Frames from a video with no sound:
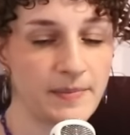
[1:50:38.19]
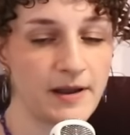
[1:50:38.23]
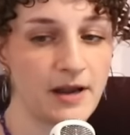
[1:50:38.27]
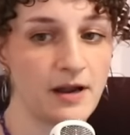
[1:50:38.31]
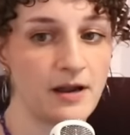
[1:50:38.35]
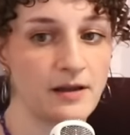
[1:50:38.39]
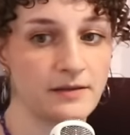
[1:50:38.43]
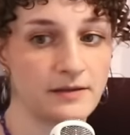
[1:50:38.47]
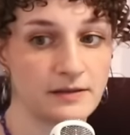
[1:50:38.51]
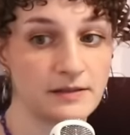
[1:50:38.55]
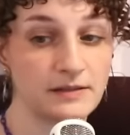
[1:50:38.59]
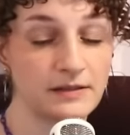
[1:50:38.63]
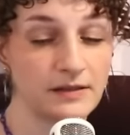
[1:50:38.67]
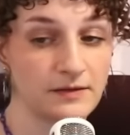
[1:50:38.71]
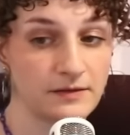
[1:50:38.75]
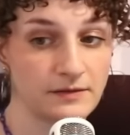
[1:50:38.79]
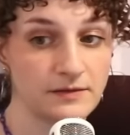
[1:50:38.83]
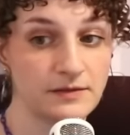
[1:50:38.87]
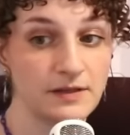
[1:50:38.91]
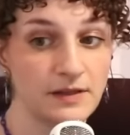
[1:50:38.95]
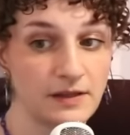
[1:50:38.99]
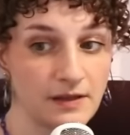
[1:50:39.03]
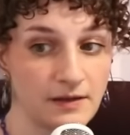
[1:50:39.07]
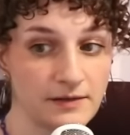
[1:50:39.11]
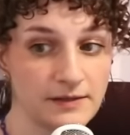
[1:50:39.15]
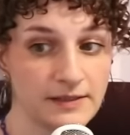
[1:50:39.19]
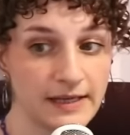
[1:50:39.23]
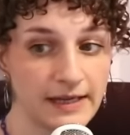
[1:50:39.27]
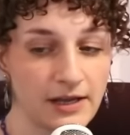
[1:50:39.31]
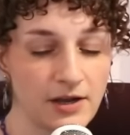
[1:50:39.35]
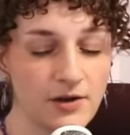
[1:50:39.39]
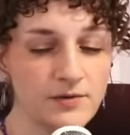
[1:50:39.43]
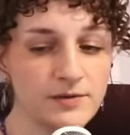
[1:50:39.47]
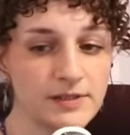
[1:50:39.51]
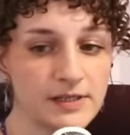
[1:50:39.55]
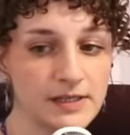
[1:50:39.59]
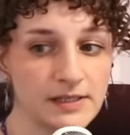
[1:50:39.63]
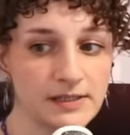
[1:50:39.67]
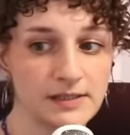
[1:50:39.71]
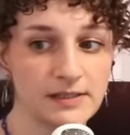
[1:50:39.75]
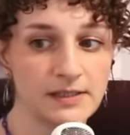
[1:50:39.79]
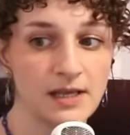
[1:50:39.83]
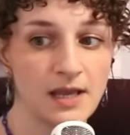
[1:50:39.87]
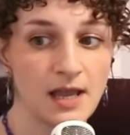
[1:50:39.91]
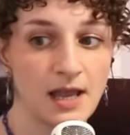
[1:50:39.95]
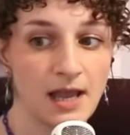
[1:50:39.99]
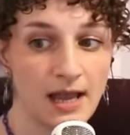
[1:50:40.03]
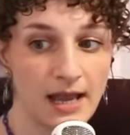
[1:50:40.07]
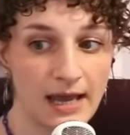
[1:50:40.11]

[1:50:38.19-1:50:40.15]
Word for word: par- to the to the psychosis